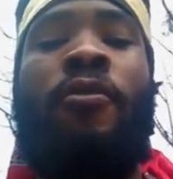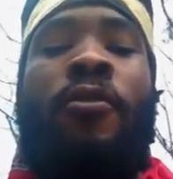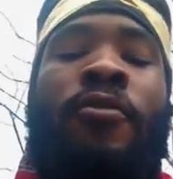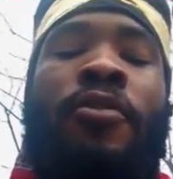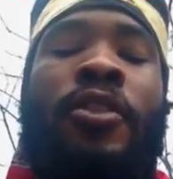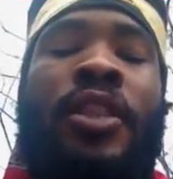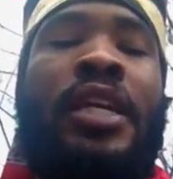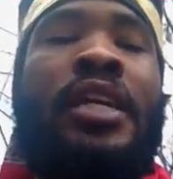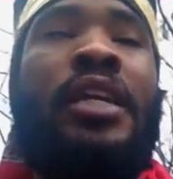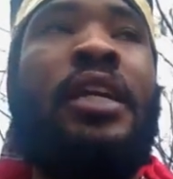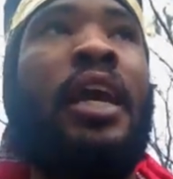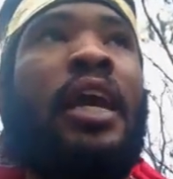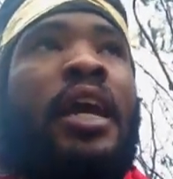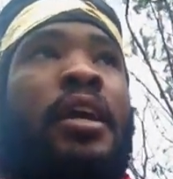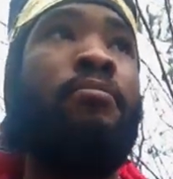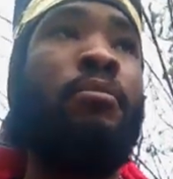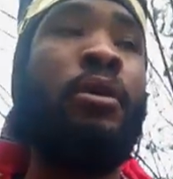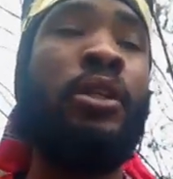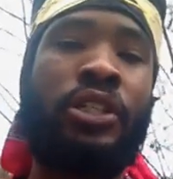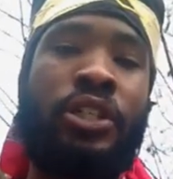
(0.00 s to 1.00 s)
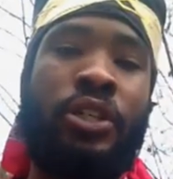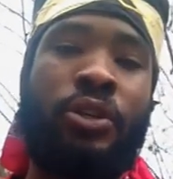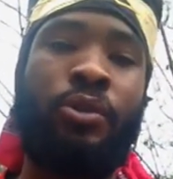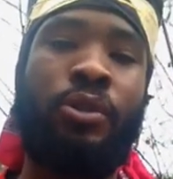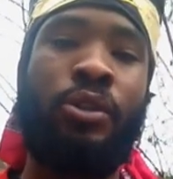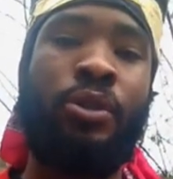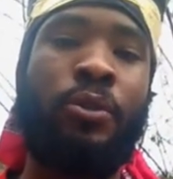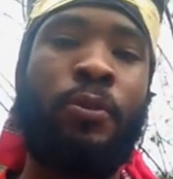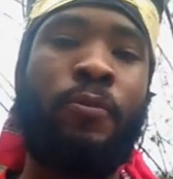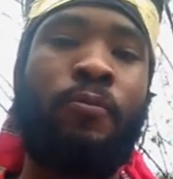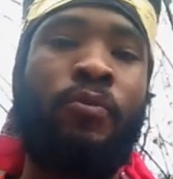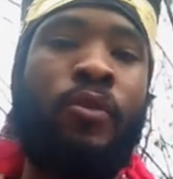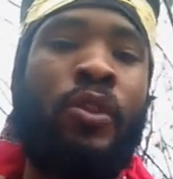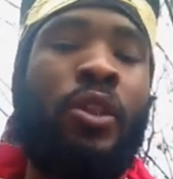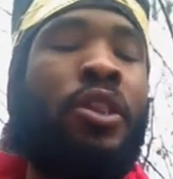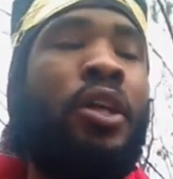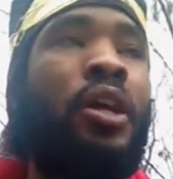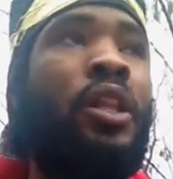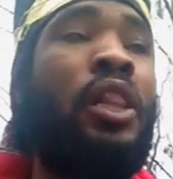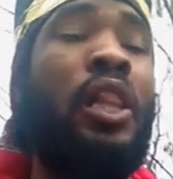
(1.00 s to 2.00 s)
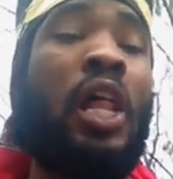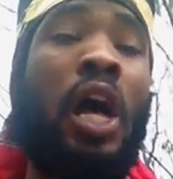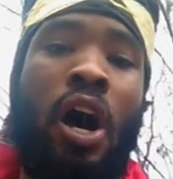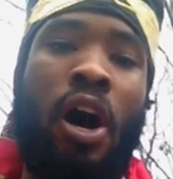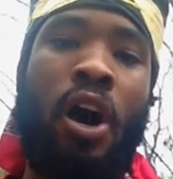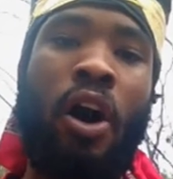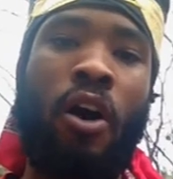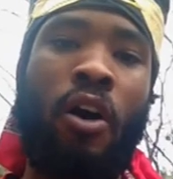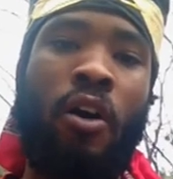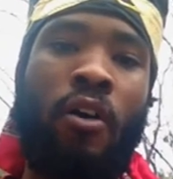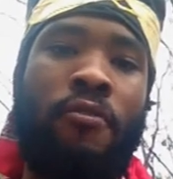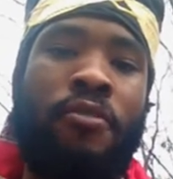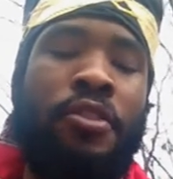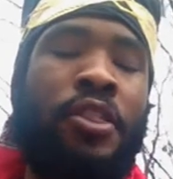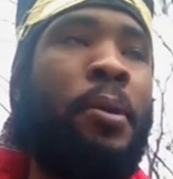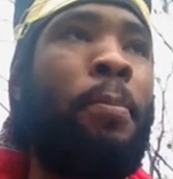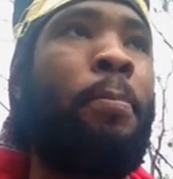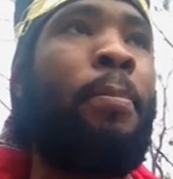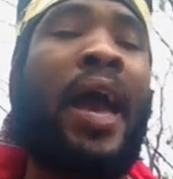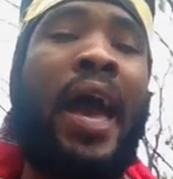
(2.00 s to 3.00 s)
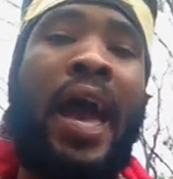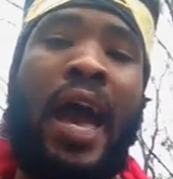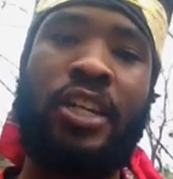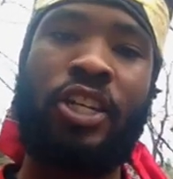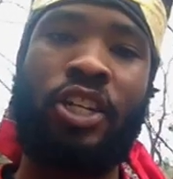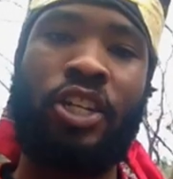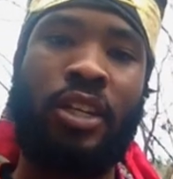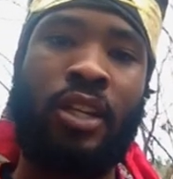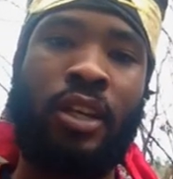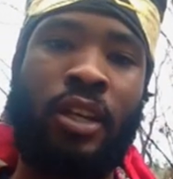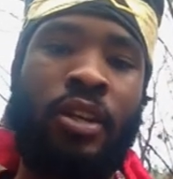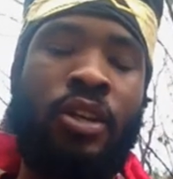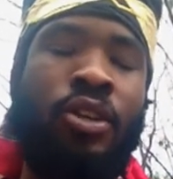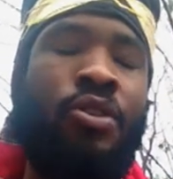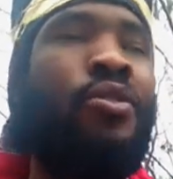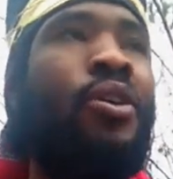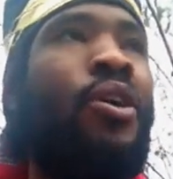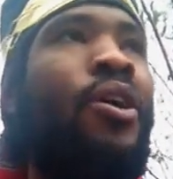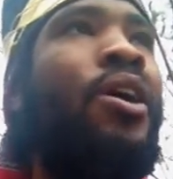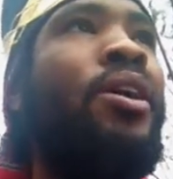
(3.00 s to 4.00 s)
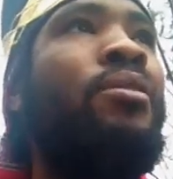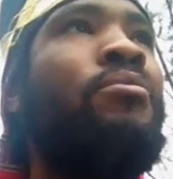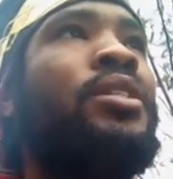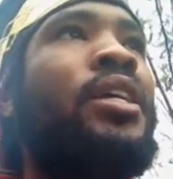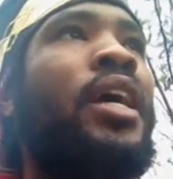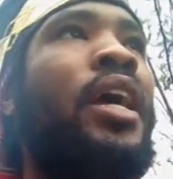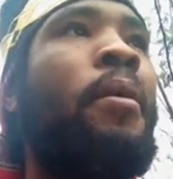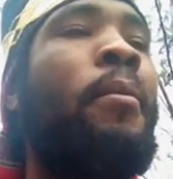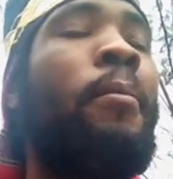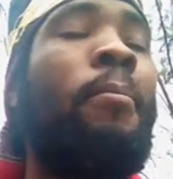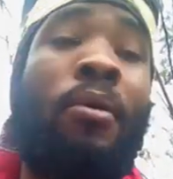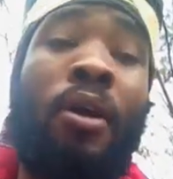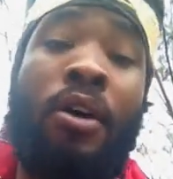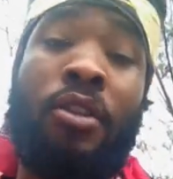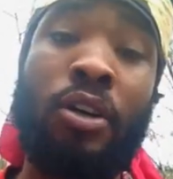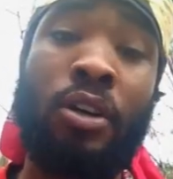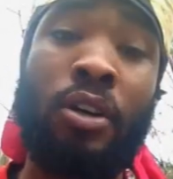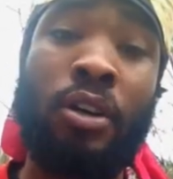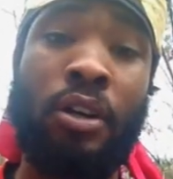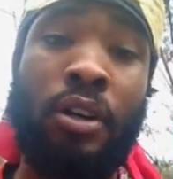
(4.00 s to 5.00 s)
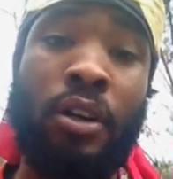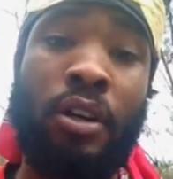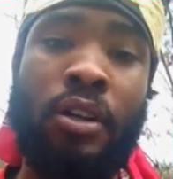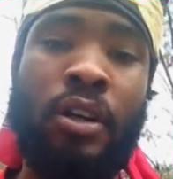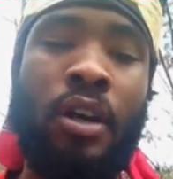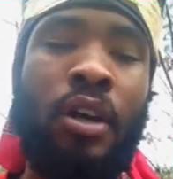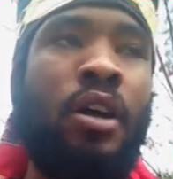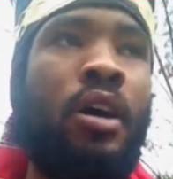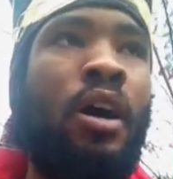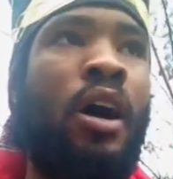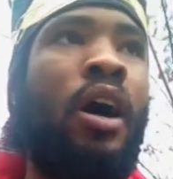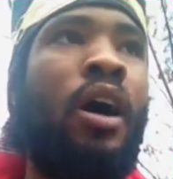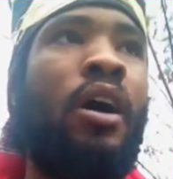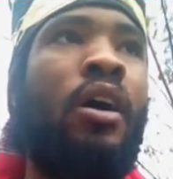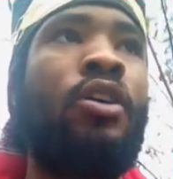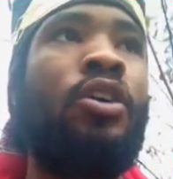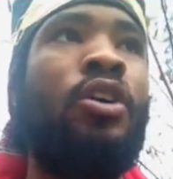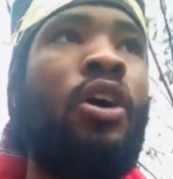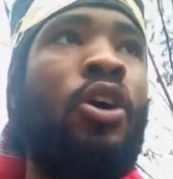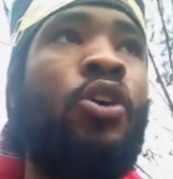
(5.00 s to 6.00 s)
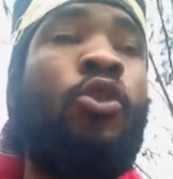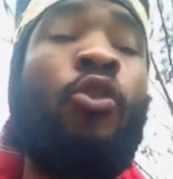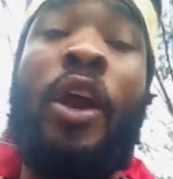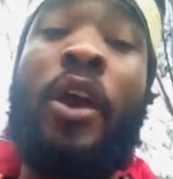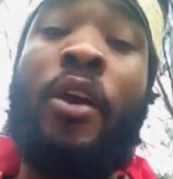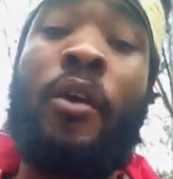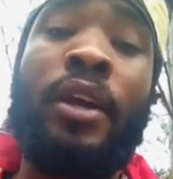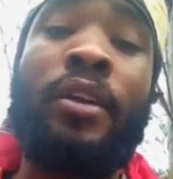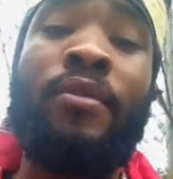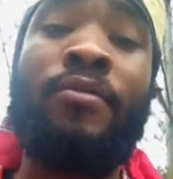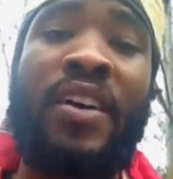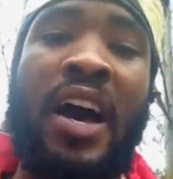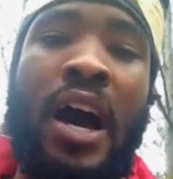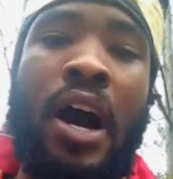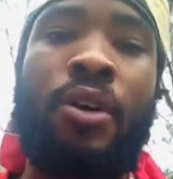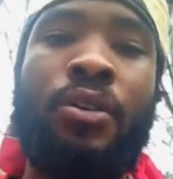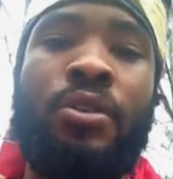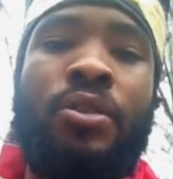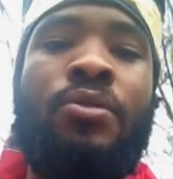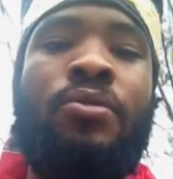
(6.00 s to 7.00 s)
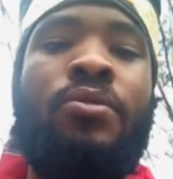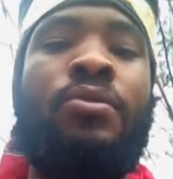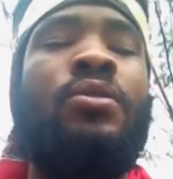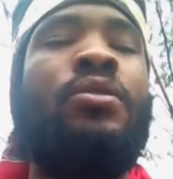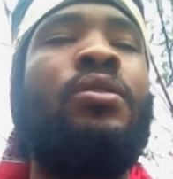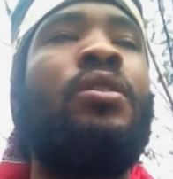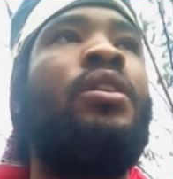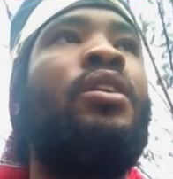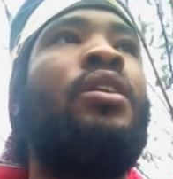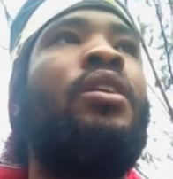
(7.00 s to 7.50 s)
of the immaterial, the love, the passion, you know what I'm saying, brotherhood, Aquarian values.